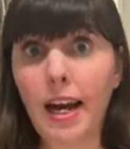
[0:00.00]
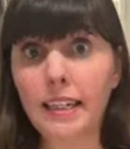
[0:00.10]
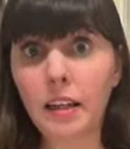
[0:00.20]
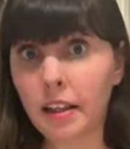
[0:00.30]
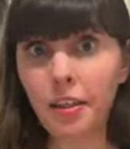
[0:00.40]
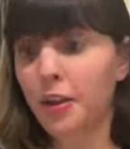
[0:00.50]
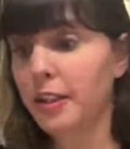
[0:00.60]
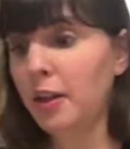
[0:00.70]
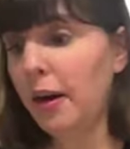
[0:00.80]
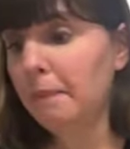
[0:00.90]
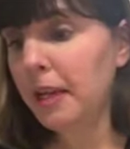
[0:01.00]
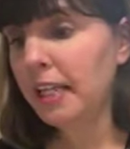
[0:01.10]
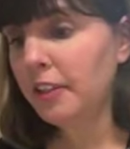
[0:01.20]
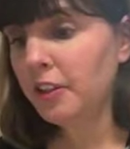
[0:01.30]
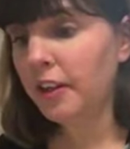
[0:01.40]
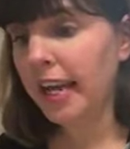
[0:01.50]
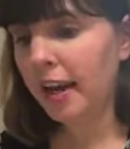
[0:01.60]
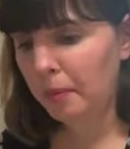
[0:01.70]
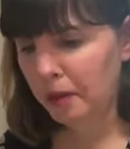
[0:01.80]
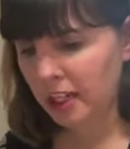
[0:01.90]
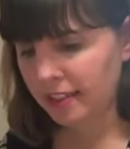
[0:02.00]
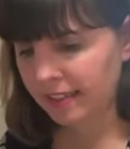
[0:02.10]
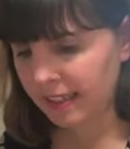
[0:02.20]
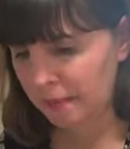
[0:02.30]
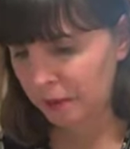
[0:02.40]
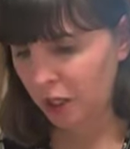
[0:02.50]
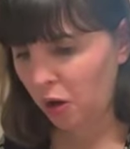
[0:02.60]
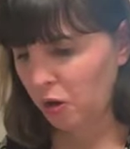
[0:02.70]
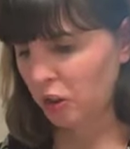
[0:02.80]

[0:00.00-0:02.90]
Right, third time. So now I'm going to stamp it